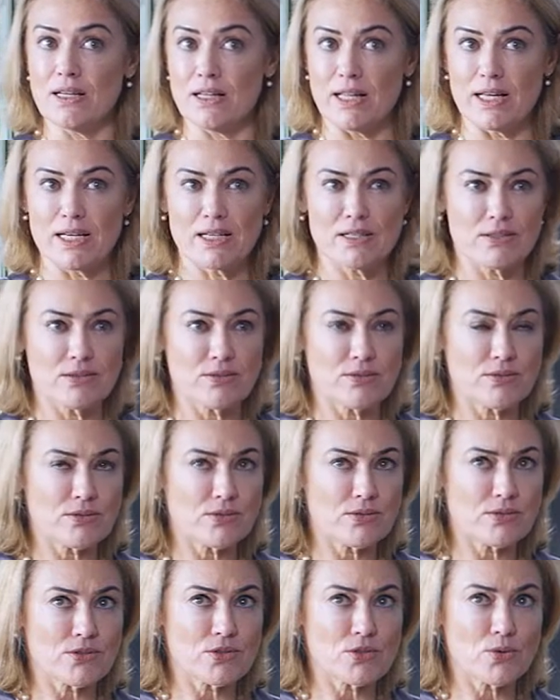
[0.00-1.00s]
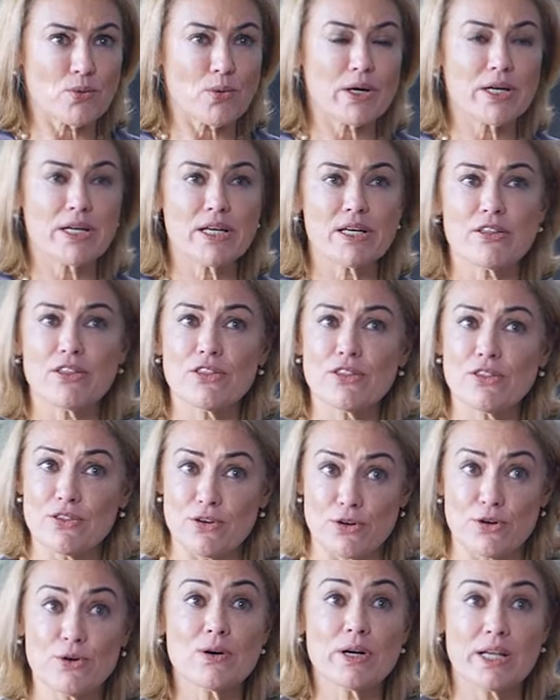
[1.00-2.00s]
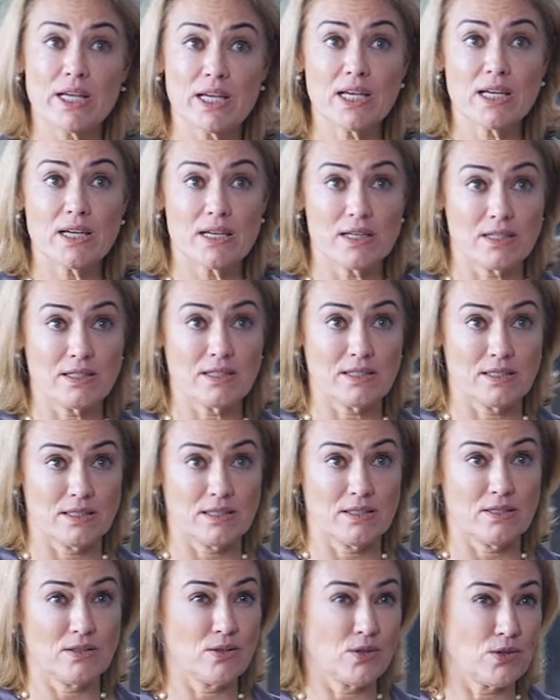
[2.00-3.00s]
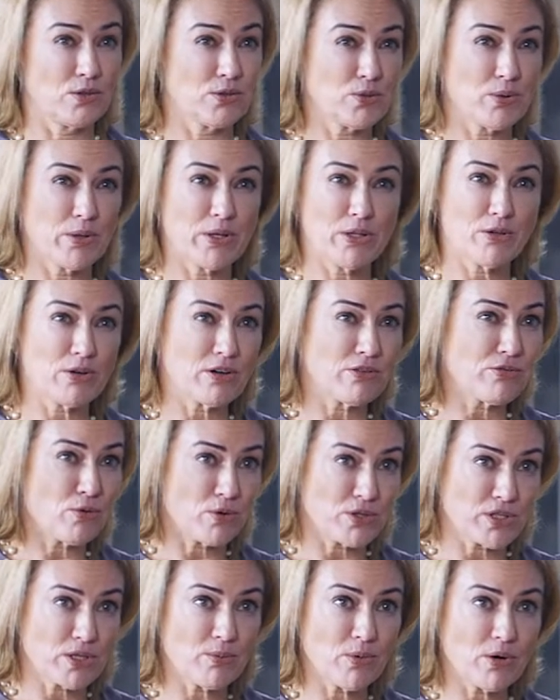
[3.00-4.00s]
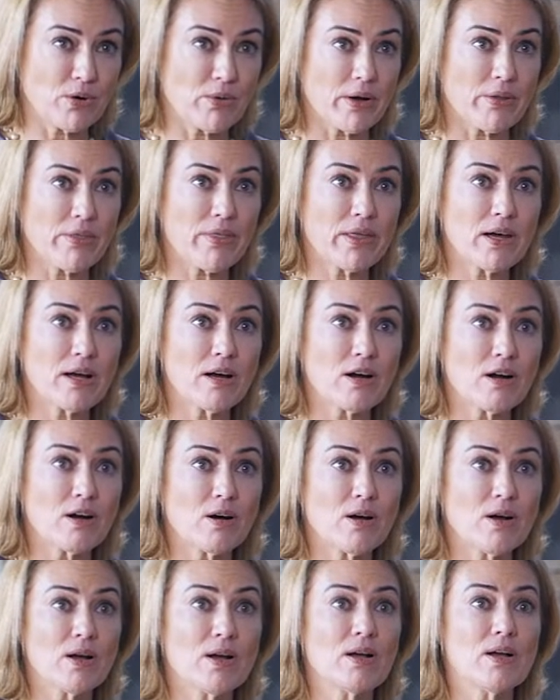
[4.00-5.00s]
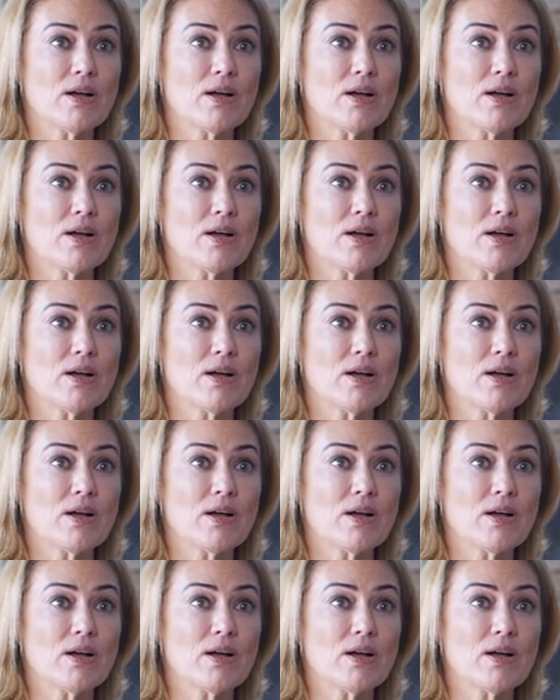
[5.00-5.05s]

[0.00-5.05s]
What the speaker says: like 2030 or 2034, somewhere around there,